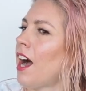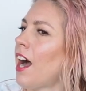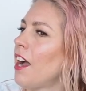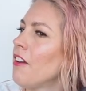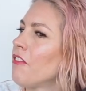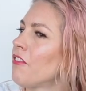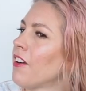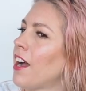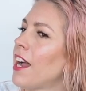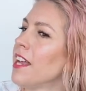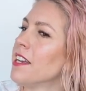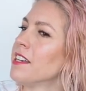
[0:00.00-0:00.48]

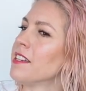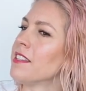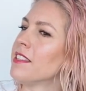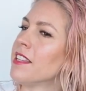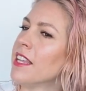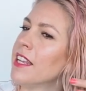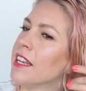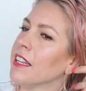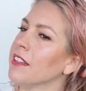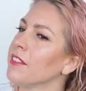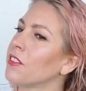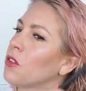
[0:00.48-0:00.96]
I find
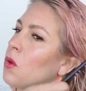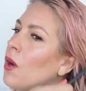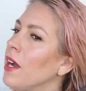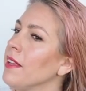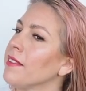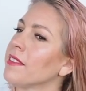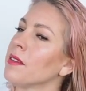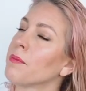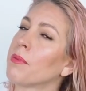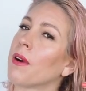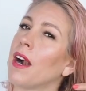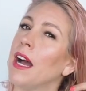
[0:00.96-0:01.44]
that it's
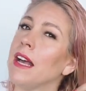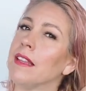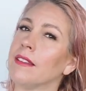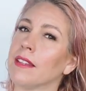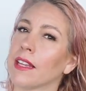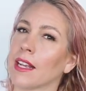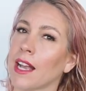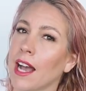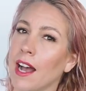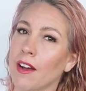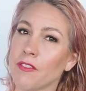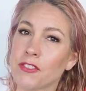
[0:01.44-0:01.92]
quite
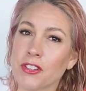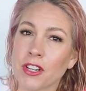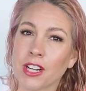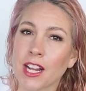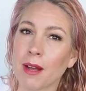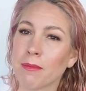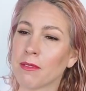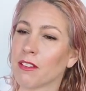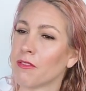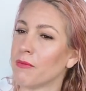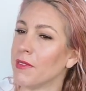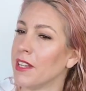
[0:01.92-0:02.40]
surprising. After
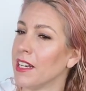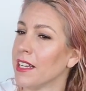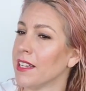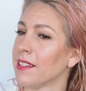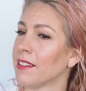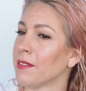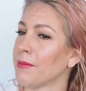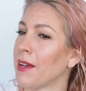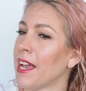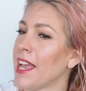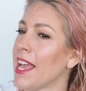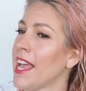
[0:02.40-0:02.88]
a couple of
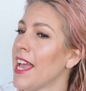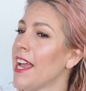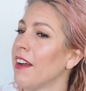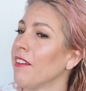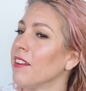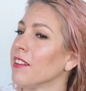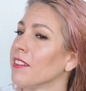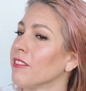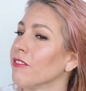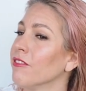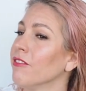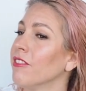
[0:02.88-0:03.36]
minutes, my
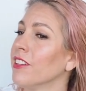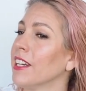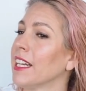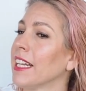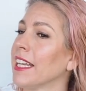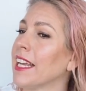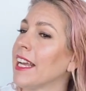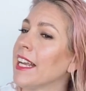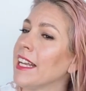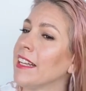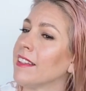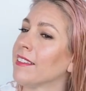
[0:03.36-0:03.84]
hair is
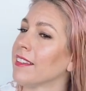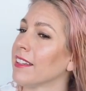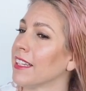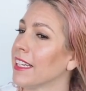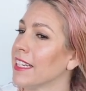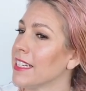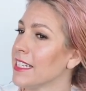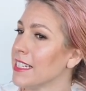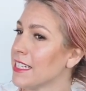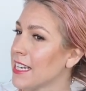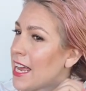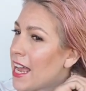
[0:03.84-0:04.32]
really
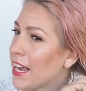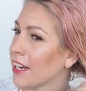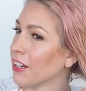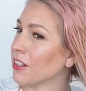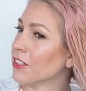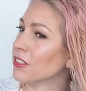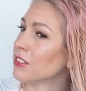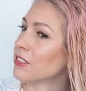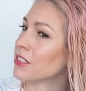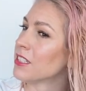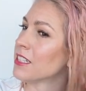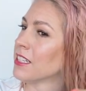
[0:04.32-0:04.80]
easily
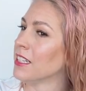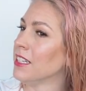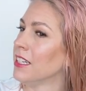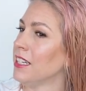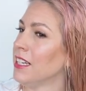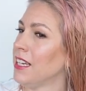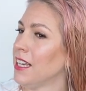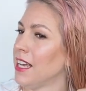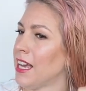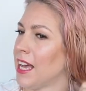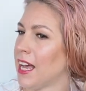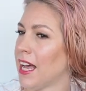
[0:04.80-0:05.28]
detangled.
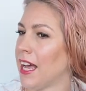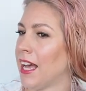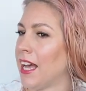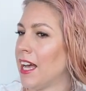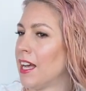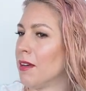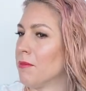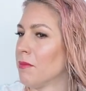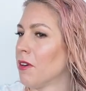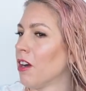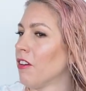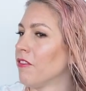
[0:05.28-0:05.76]

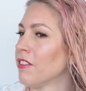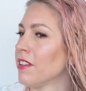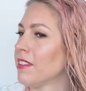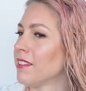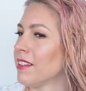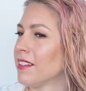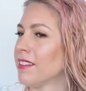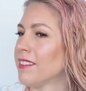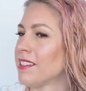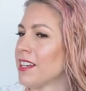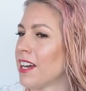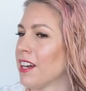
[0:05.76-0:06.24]

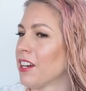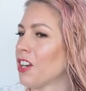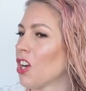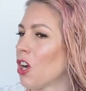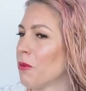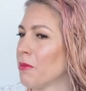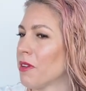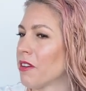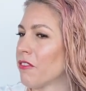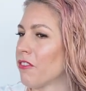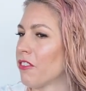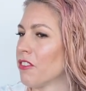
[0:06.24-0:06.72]
Obviously start
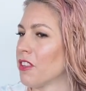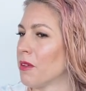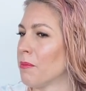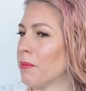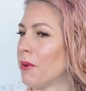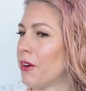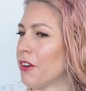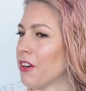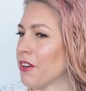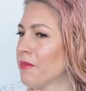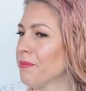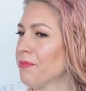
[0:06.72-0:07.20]
combing from the
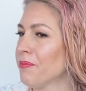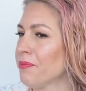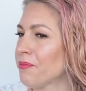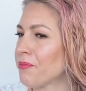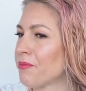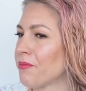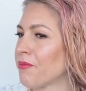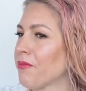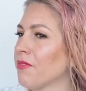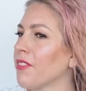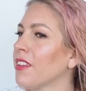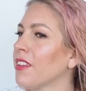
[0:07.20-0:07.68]
bottom